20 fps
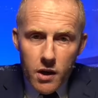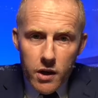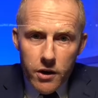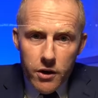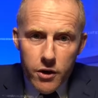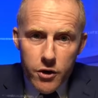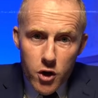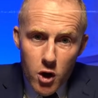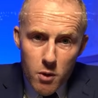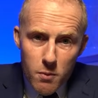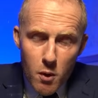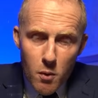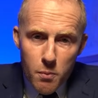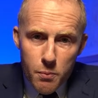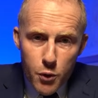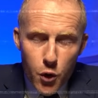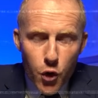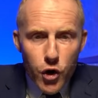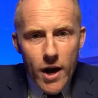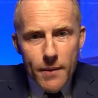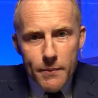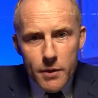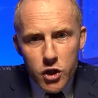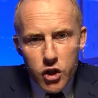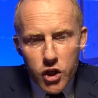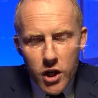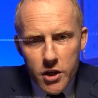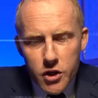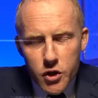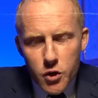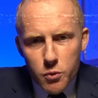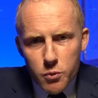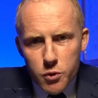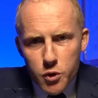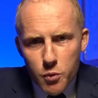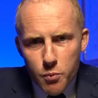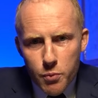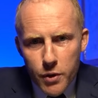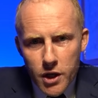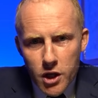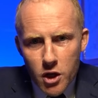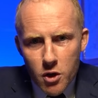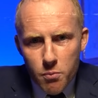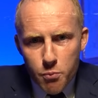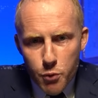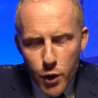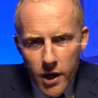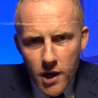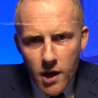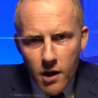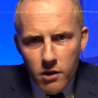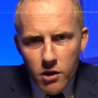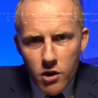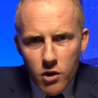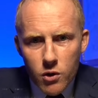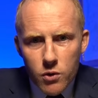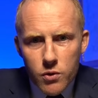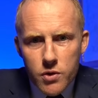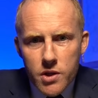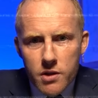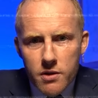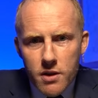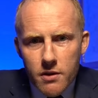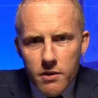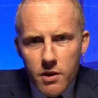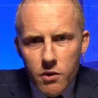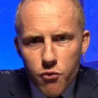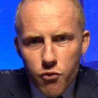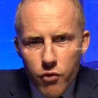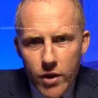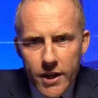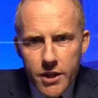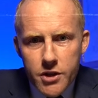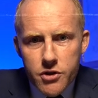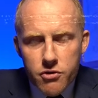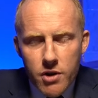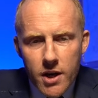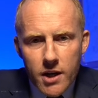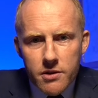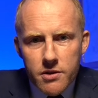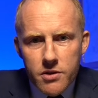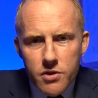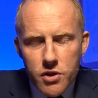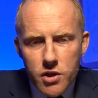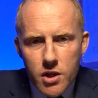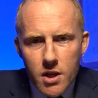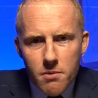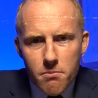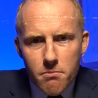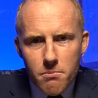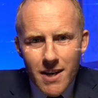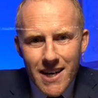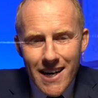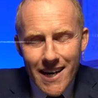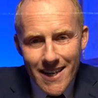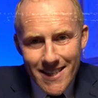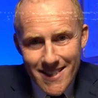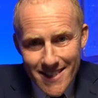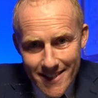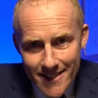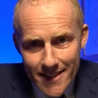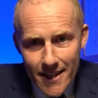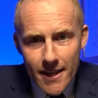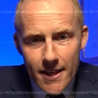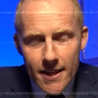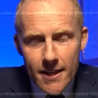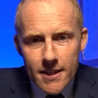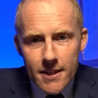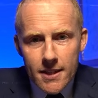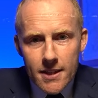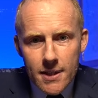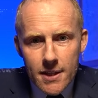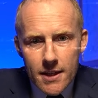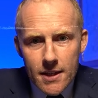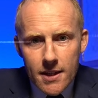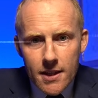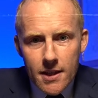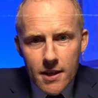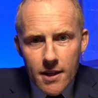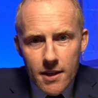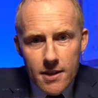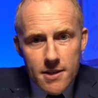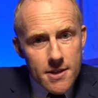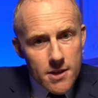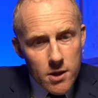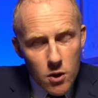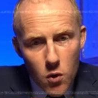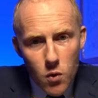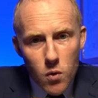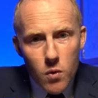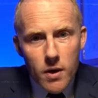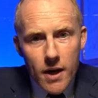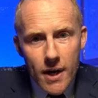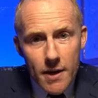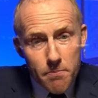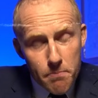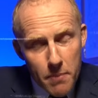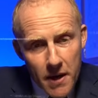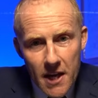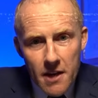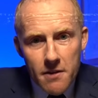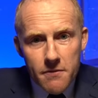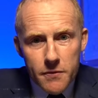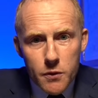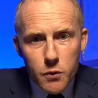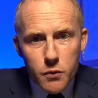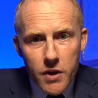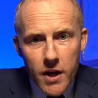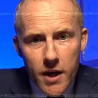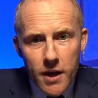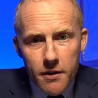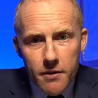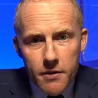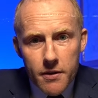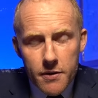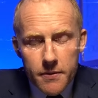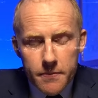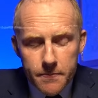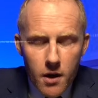our normal programming schedule to bring you breaking news that the Red Tractor Scheme has died, a slow and painful death.